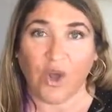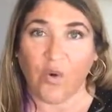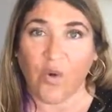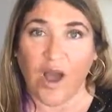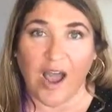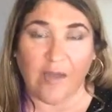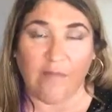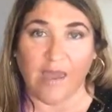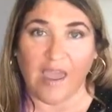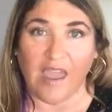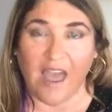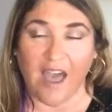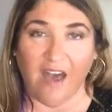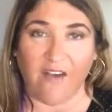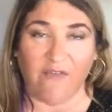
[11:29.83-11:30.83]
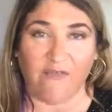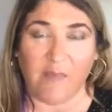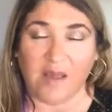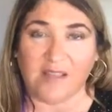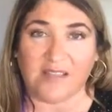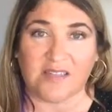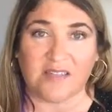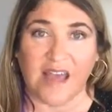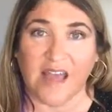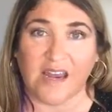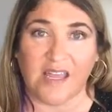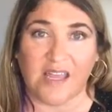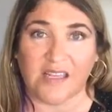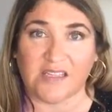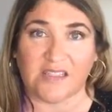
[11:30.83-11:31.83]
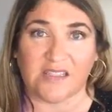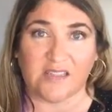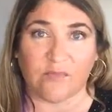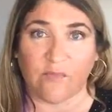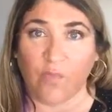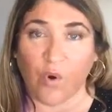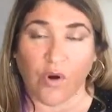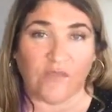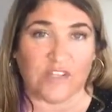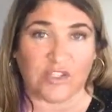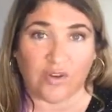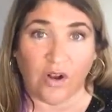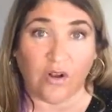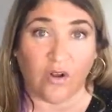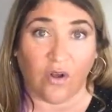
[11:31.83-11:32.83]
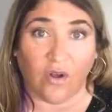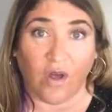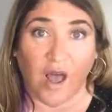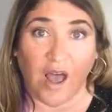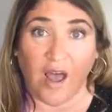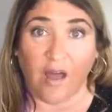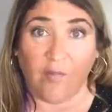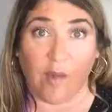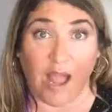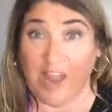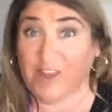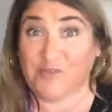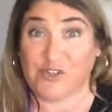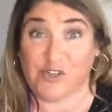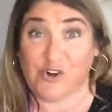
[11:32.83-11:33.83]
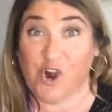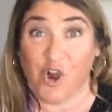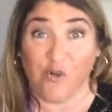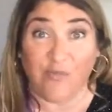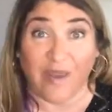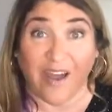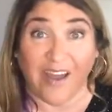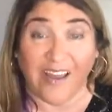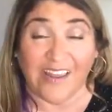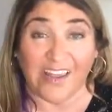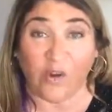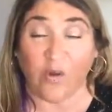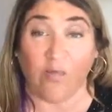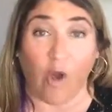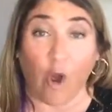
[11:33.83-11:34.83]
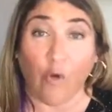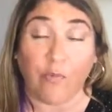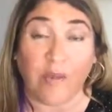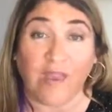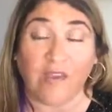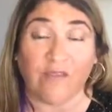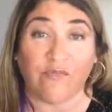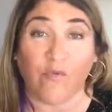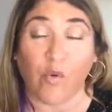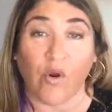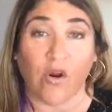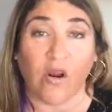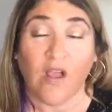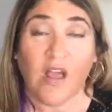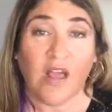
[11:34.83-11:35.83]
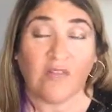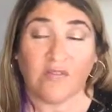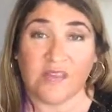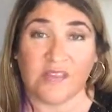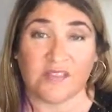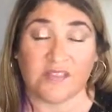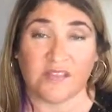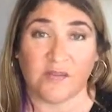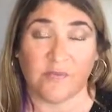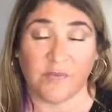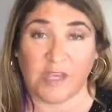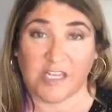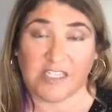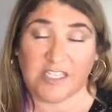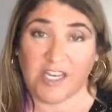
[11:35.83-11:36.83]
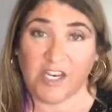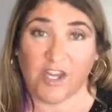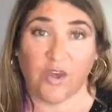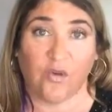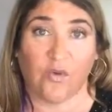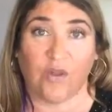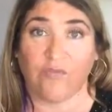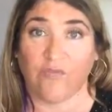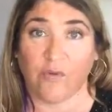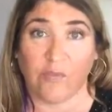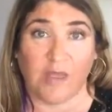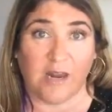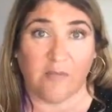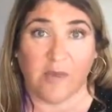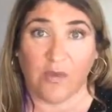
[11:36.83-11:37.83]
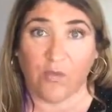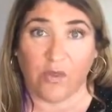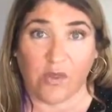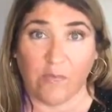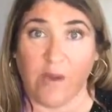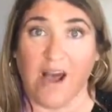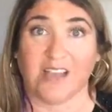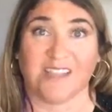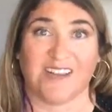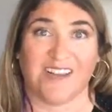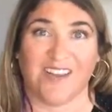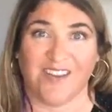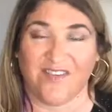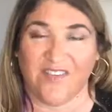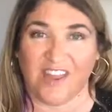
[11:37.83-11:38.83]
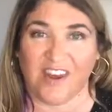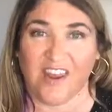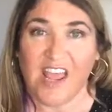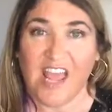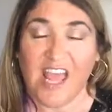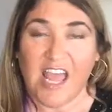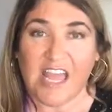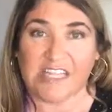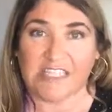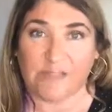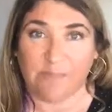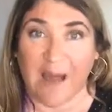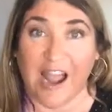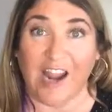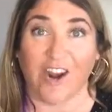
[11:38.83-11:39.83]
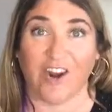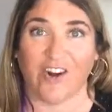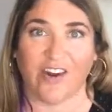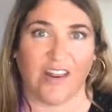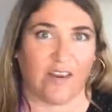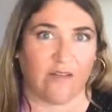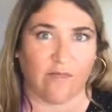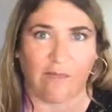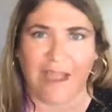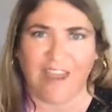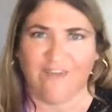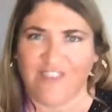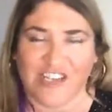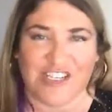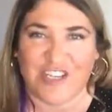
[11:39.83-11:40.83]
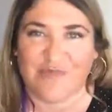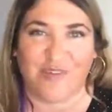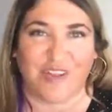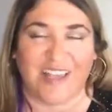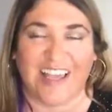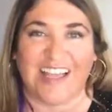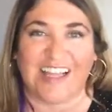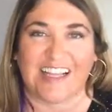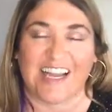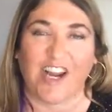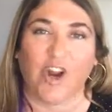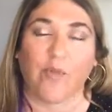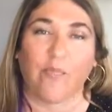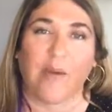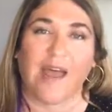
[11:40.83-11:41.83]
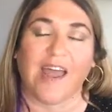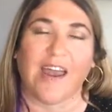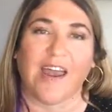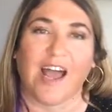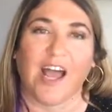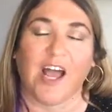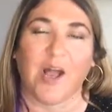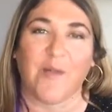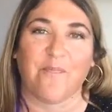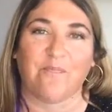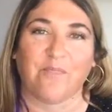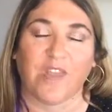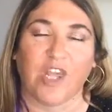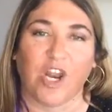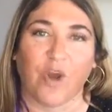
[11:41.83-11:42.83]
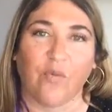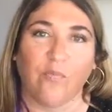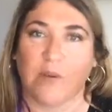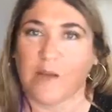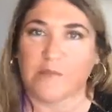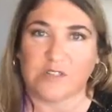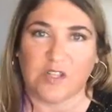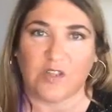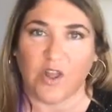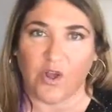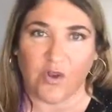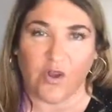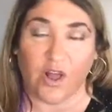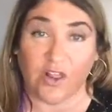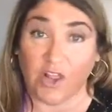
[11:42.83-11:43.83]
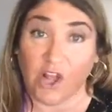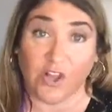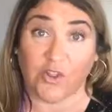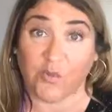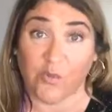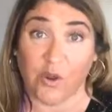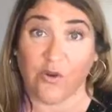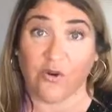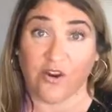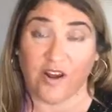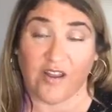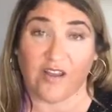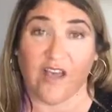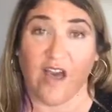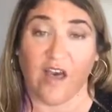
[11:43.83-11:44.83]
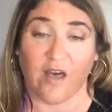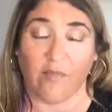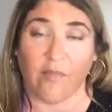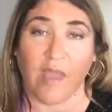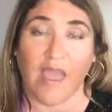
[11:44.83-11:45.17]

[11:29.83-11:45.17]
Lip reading: I may have months that it's more of a struggle. I sure hope not. I'm hoping for this to continue and for me to be really positive and inspired and my vision really clear. But, bumps along the road are going to come.